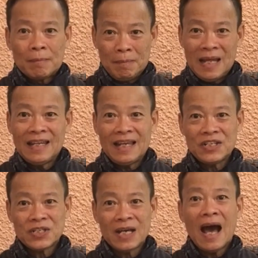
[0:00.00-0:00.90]

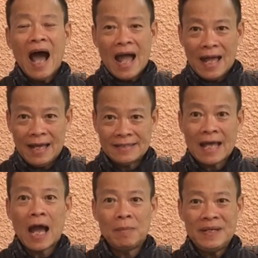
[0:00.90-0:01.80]
Malaysia has
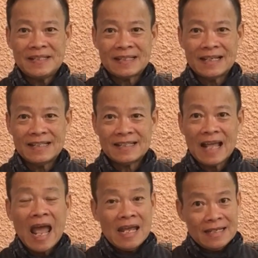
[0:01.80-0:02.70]
hibiscus,
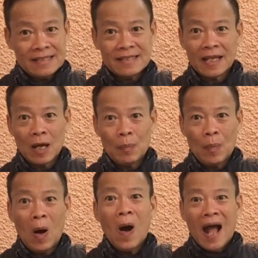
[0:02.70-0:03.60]

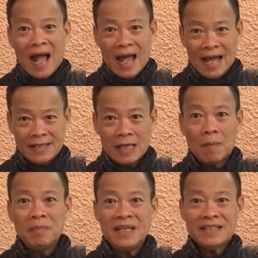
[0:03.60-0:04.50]
Singapore has
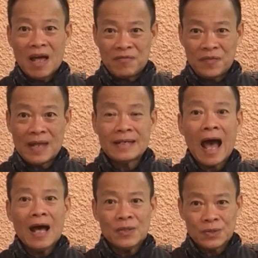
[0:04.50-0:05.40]
Miss
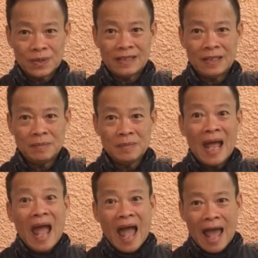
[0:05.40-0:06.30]
Vanda Joaquim,
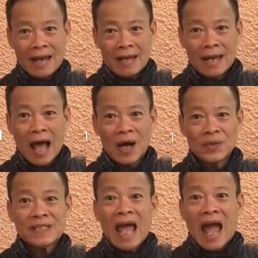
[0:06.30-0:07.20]
and
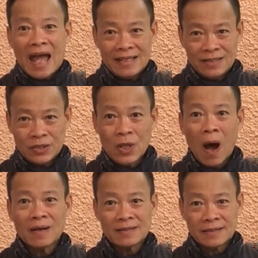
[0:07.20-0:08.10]
Laos has
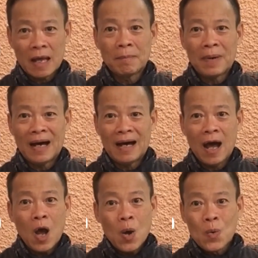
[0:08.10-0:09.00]
Dog Champa.
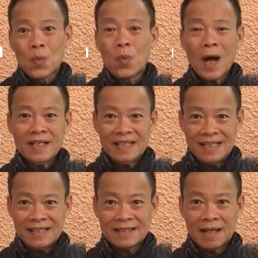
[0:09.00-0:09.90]
What
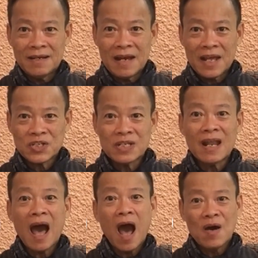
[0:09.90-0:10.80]
is the
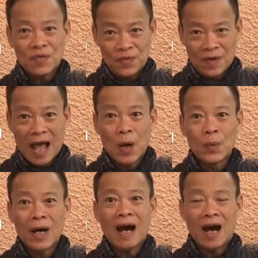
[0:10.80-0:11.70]
national
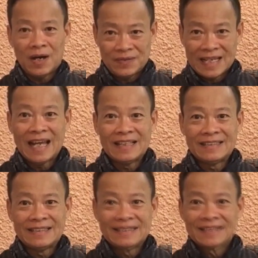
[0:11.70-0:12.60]
flower of Thailand?